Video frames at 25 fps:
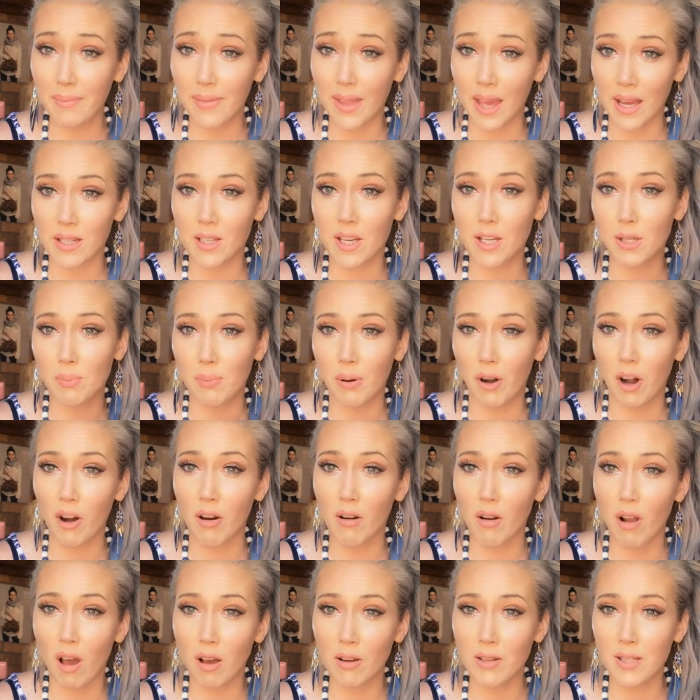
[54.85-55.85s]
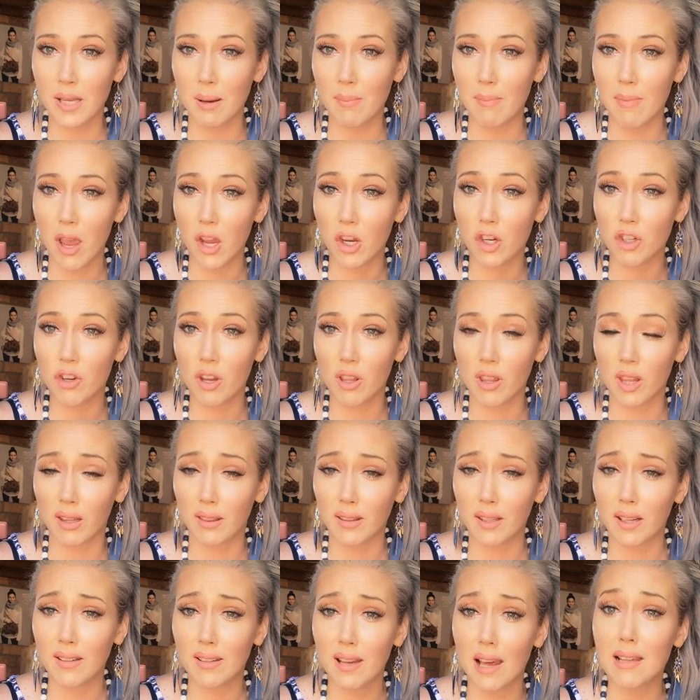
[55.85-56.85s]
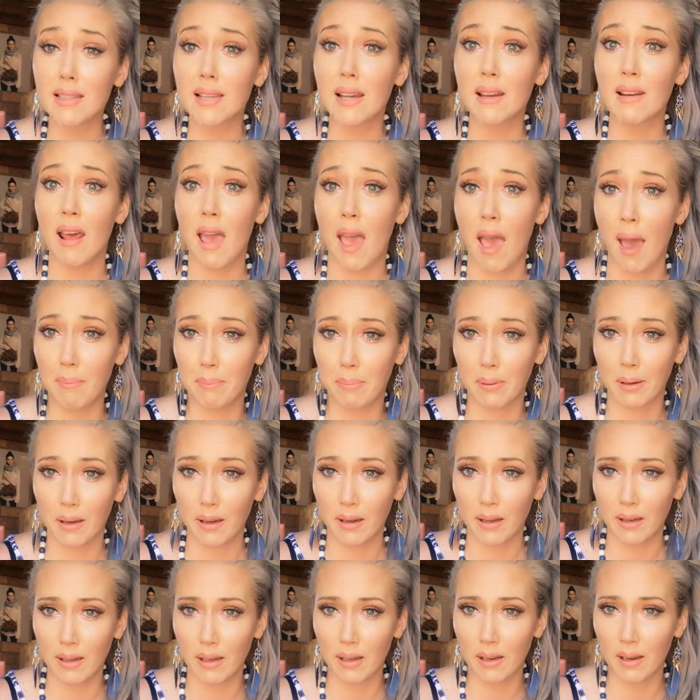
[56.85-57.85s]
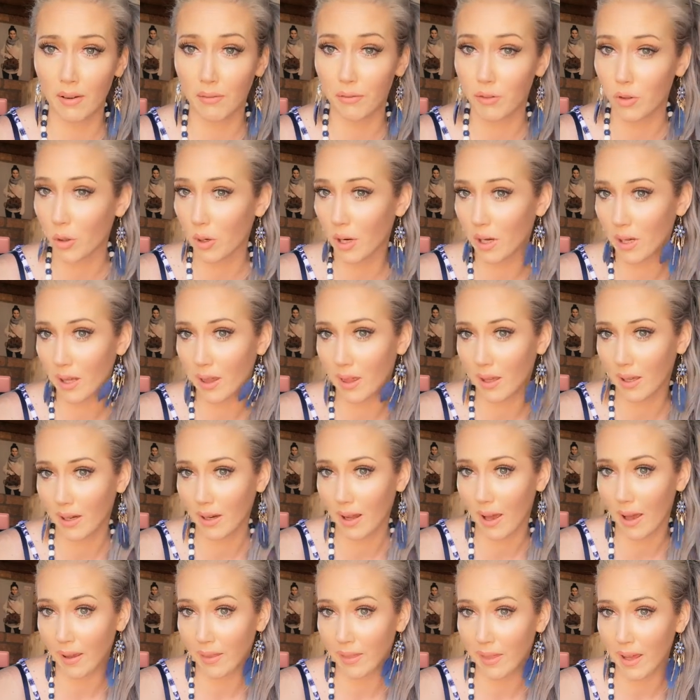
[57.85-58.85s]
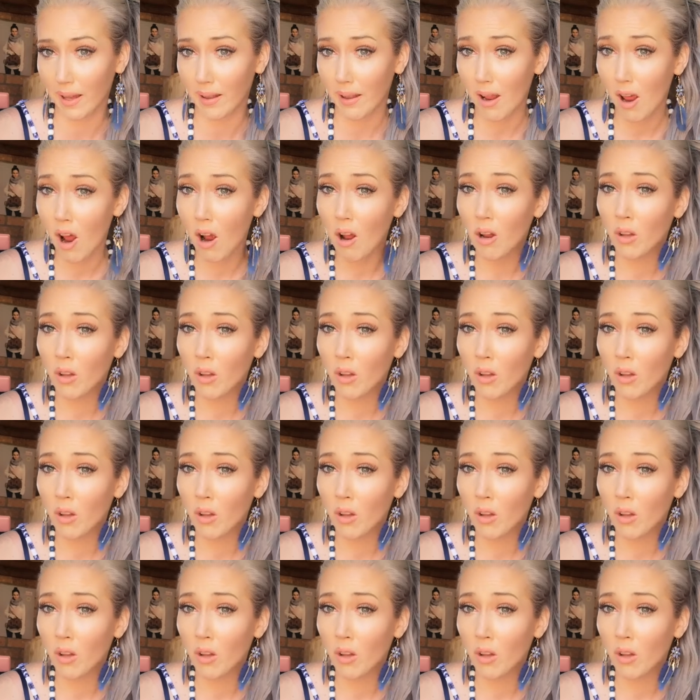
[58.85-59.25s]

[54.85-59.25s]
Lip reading: That just prolongs and makes sure that there doesn't happen any lift or anything like that.